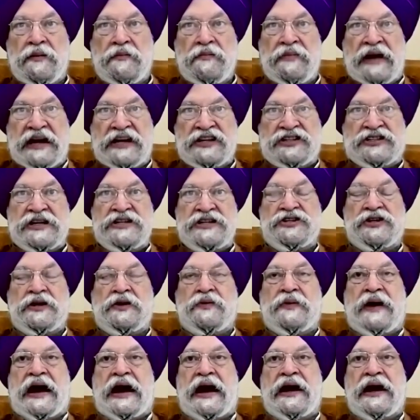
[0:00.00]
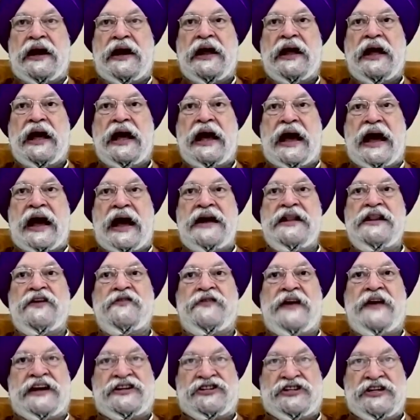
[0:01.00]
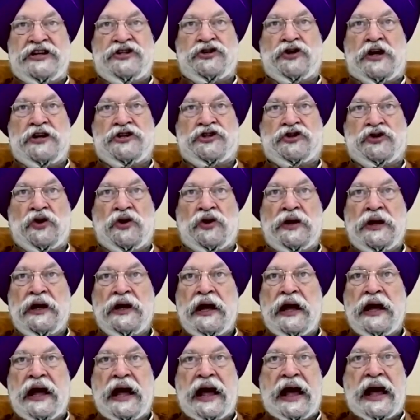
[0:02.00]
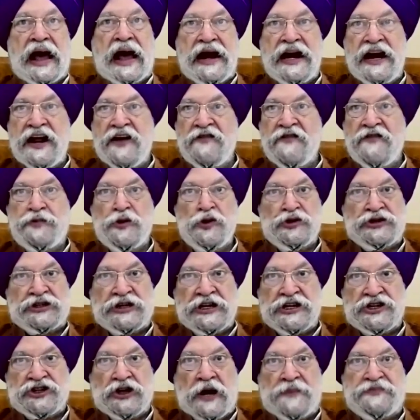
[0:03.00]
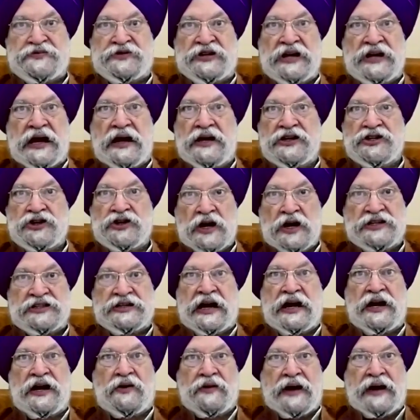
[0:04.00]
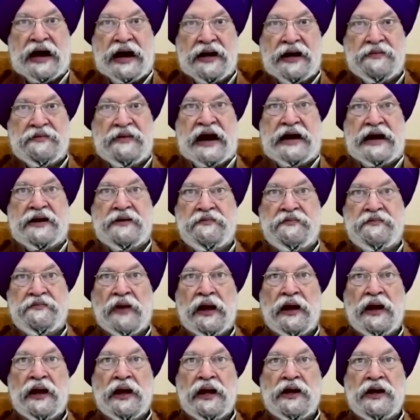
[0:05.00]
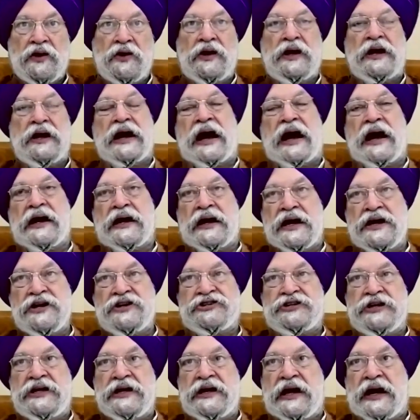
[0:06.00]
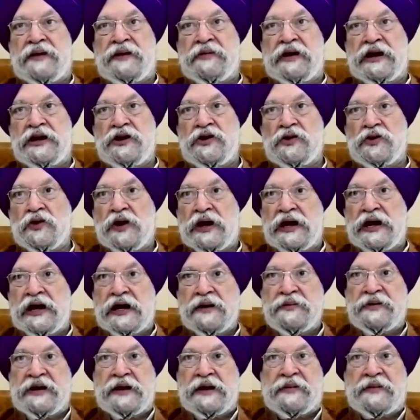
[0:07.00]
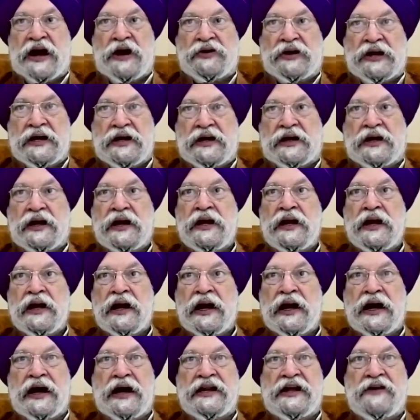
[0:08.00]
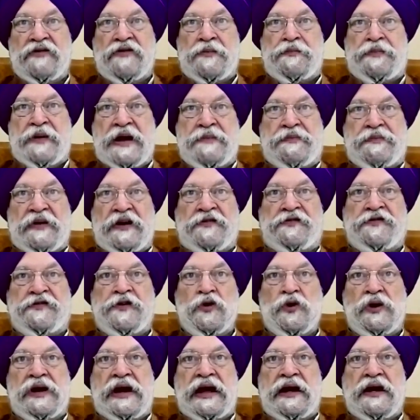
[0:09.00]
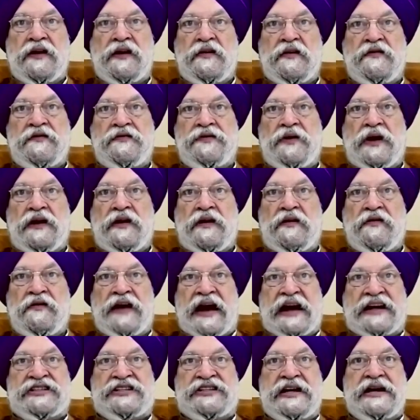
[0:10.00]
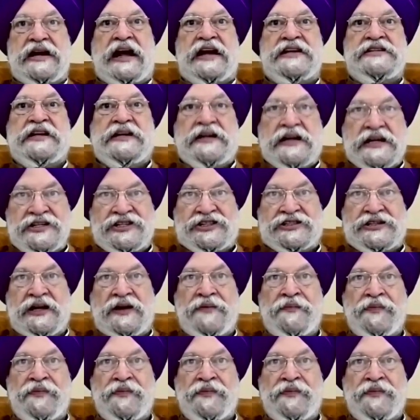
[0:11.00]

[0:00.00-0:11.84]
medicines required, and the vaccines also. And if booster shots are, shots are required, madam, you know, in our country, I mean, you know a little bit about it, uh, there were people fueling vaccine hesitancy.